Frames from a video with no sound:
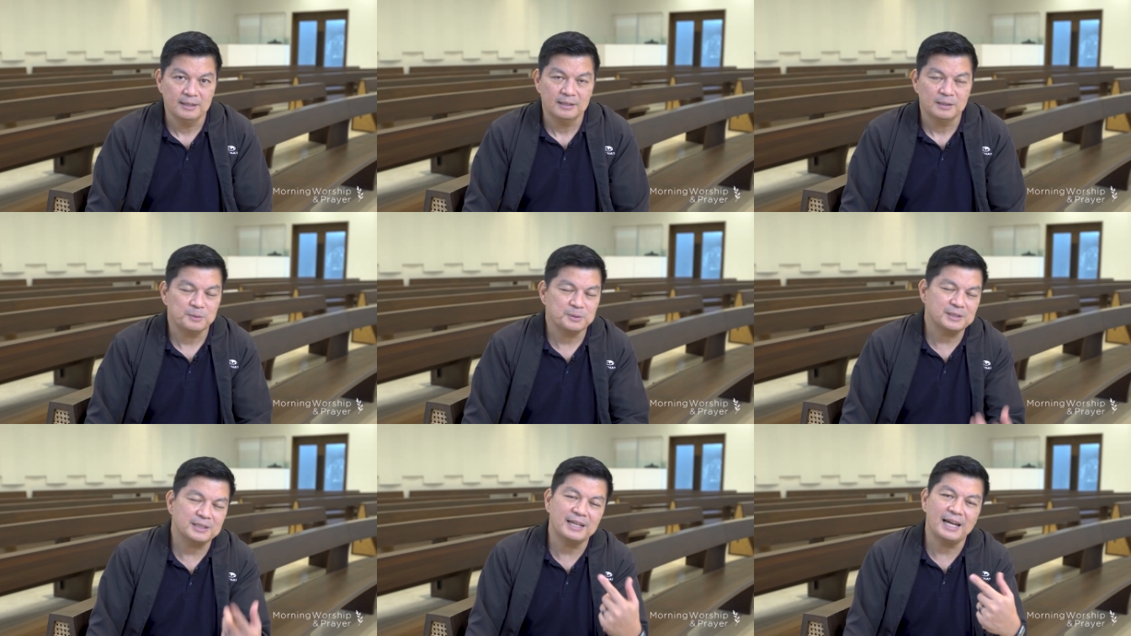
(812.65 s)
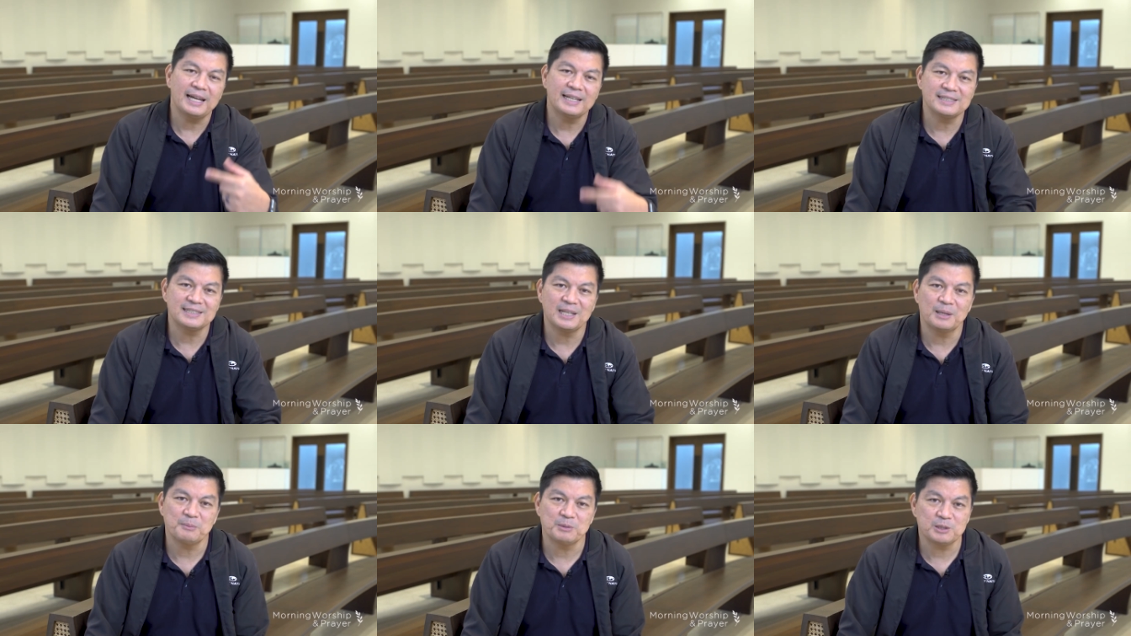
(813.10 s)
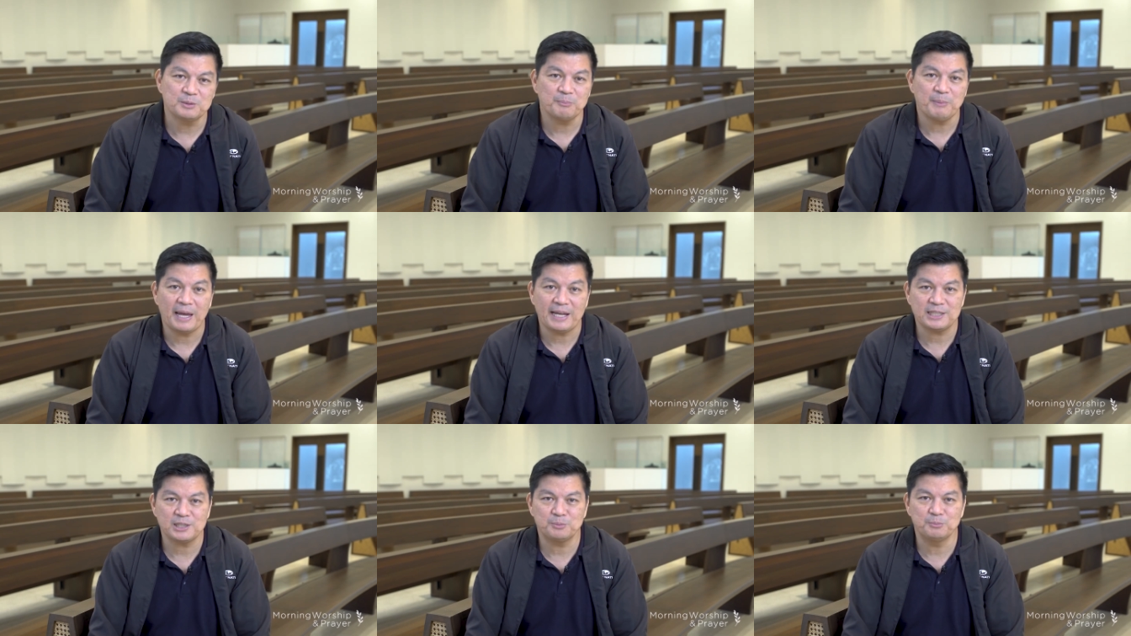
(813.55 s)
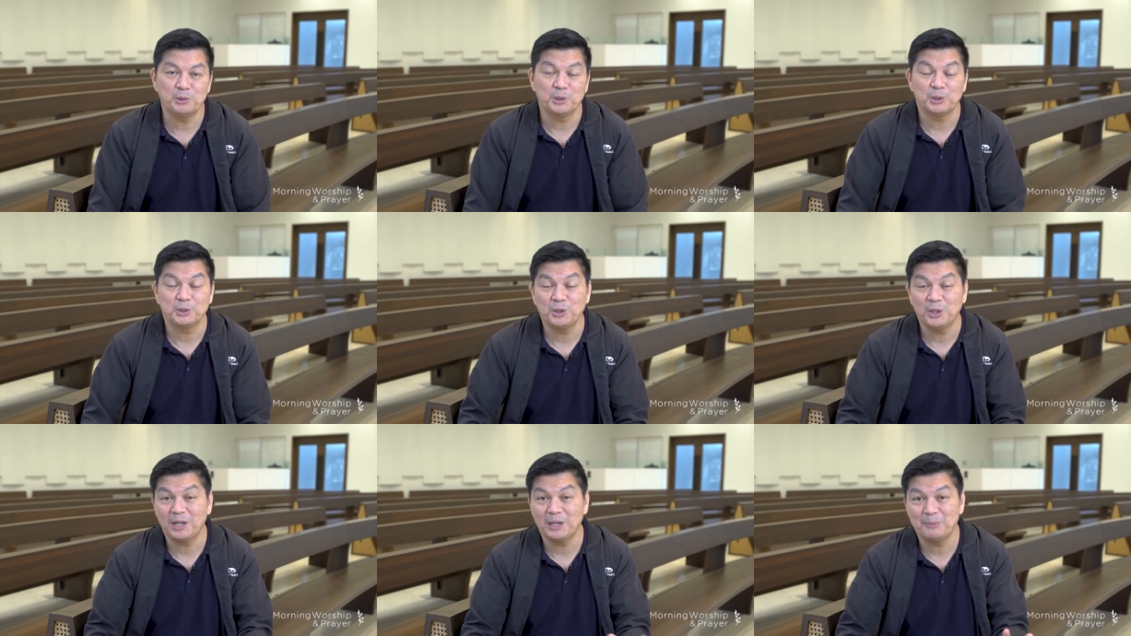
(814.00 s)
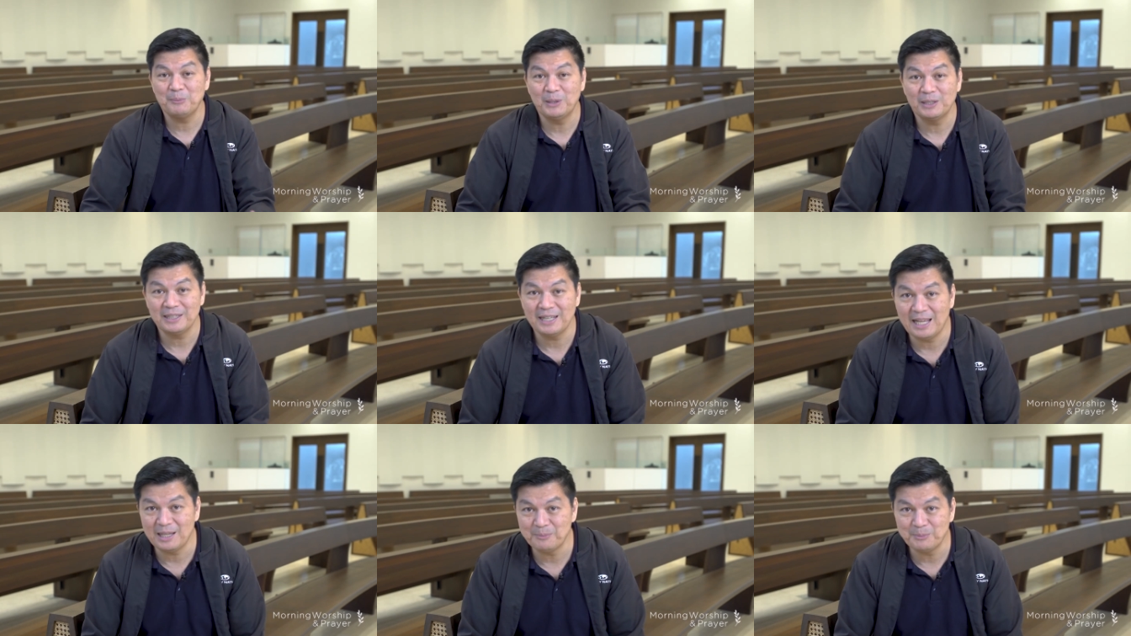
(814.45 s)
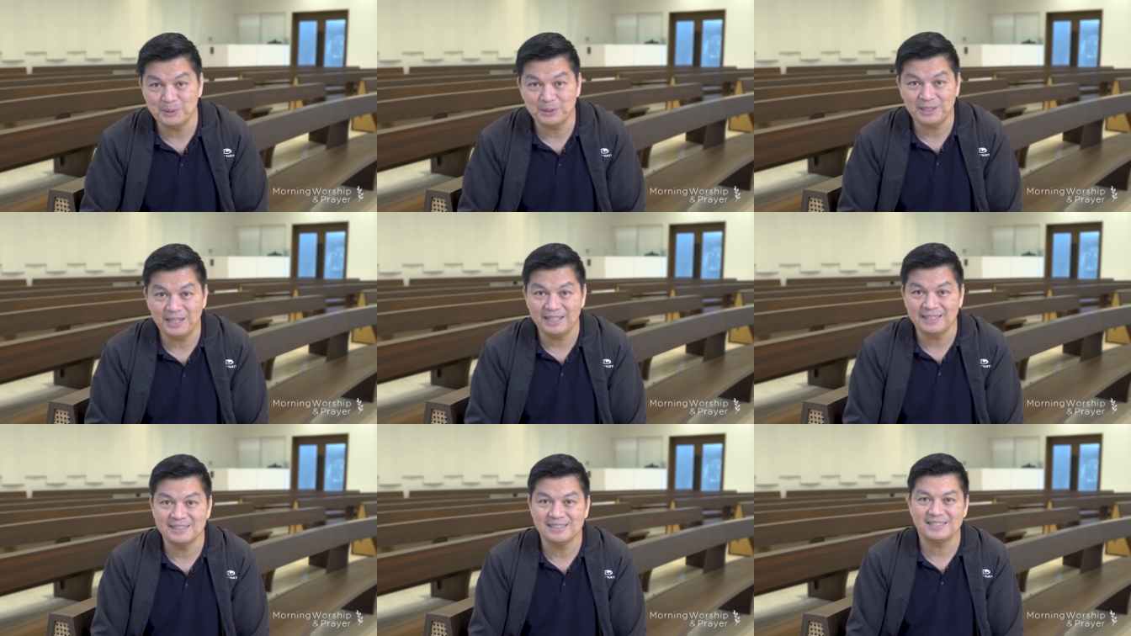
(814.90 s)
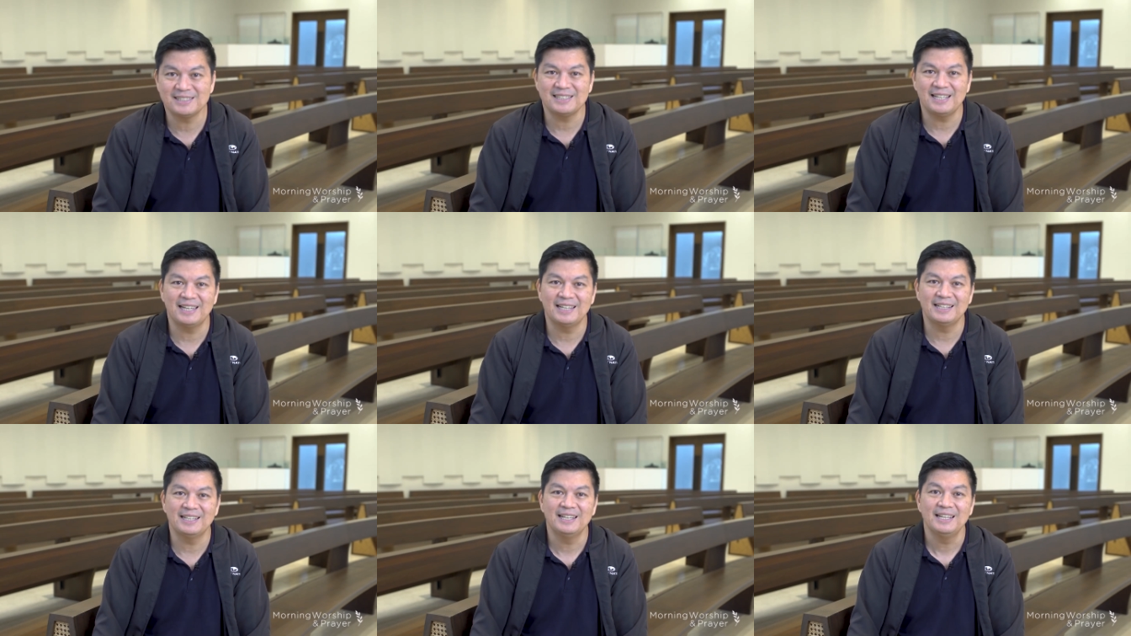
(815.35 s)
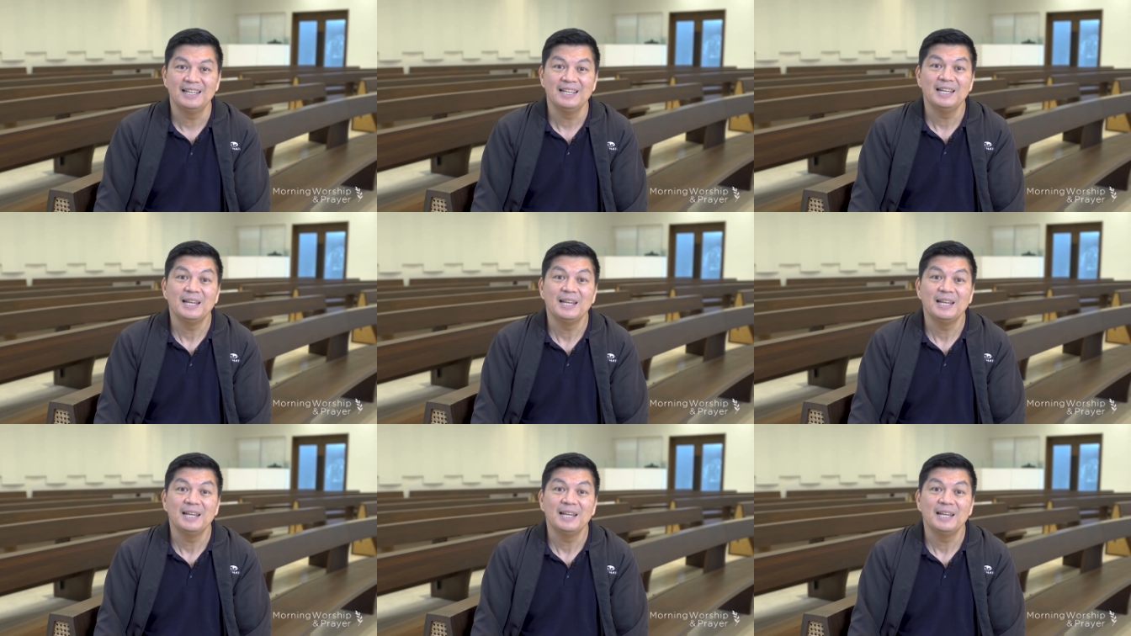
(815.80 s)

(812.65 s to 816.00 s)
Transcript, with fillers: There was a guy, his name is Max Born, talking about Albert Einstein.